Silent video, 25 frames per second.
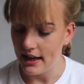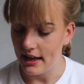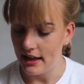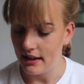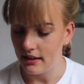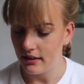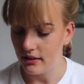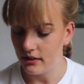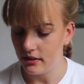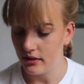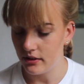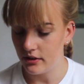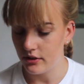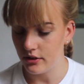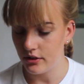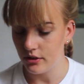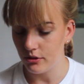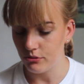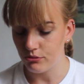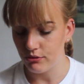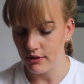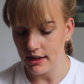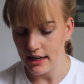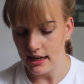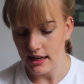It's
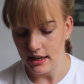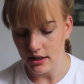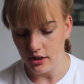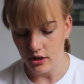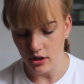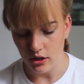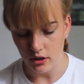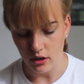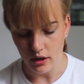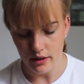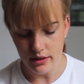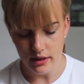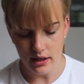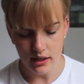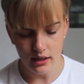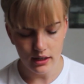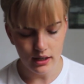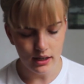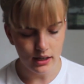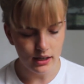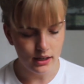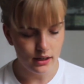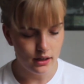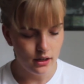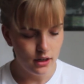really good.
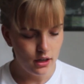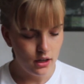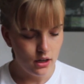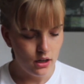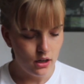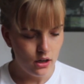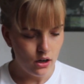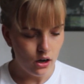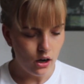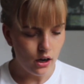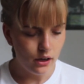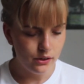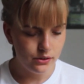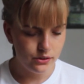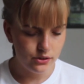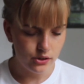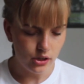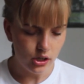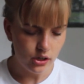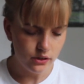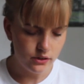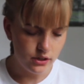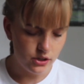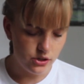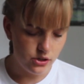I
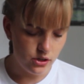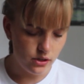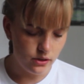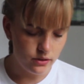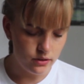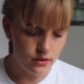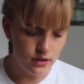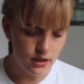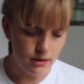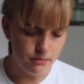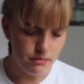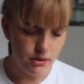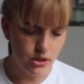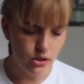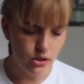started using it